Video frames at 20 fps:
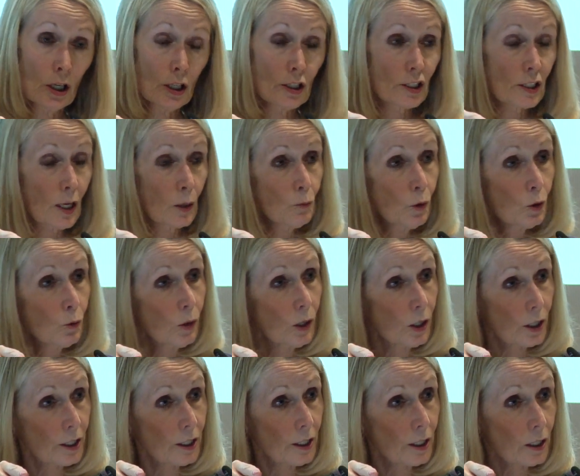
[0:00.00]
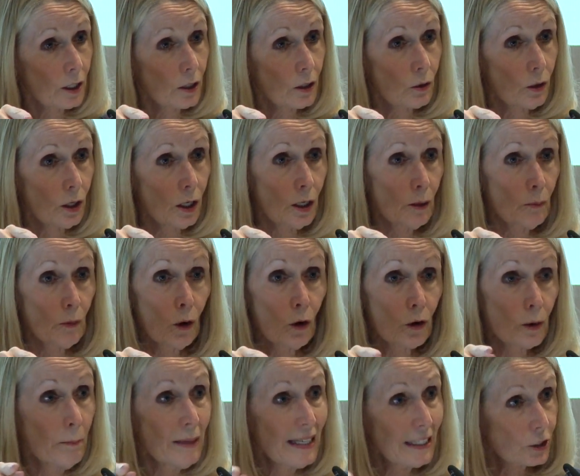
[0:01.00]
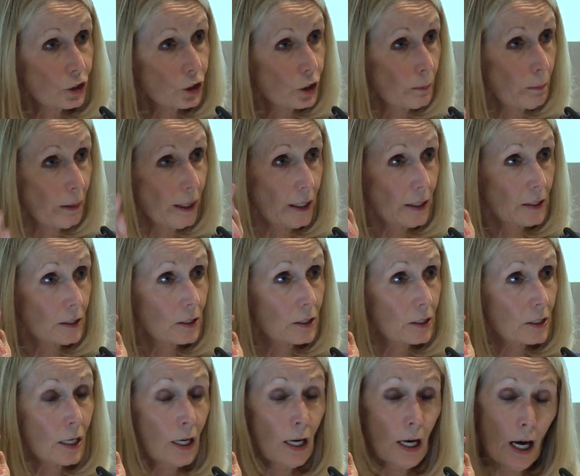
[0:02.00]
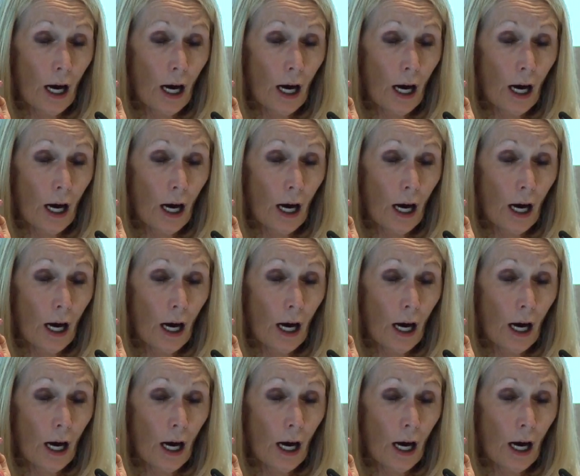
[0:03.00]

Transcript: Some were working on a military base.